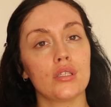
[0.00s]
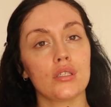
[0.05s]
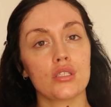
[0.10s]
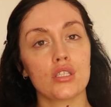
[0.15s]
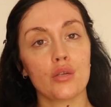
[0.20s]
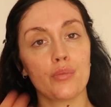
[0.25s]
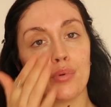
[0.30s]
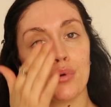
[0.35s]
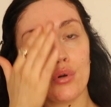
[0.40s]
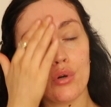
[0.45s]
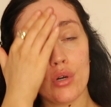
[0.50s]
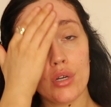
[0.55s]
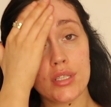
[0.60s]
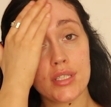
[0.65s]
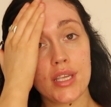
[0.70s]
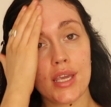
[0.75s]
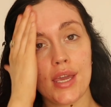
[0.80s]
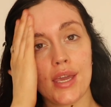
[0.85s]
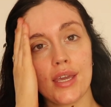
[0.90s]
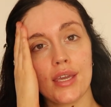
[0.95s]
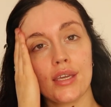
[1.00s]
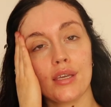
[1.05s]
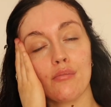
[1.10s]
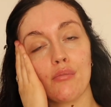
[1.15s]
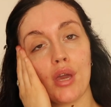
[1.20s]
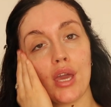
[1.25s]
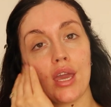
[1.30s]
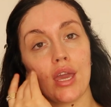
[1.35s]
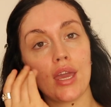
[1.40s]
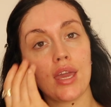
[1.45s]
supporting
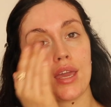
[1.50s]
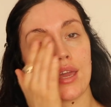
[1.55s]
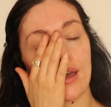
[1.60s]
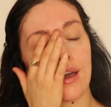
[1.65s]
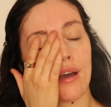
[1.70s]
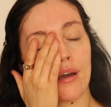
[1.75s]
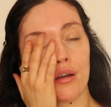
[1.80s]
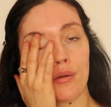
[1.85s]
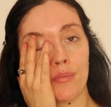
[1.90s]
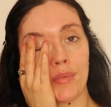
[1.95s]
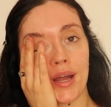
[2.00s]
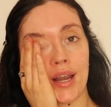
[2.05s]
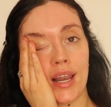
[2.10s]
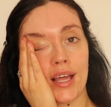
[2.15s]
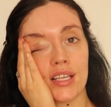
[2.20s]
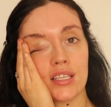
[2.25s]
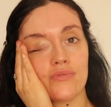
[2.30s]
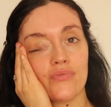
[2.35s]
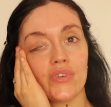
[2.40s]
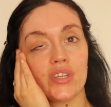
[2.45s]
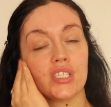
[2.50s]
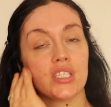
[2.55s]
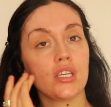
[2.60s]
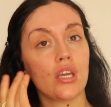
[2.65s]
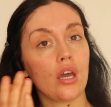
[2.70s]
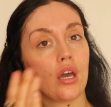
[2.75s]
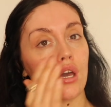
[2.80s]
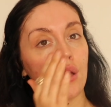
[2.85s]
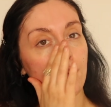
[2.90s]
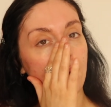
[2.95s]
me on my last
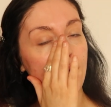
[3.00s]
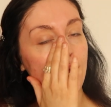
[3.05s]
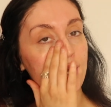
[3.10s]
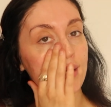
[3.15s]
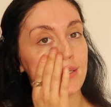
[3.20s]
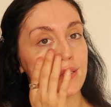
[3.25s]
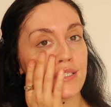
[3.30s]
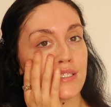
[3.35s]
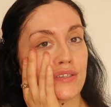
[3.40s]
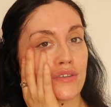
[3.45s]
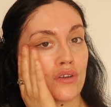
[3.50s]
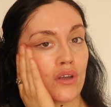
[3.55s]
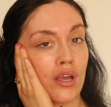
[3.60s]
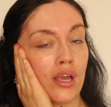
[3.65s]
video and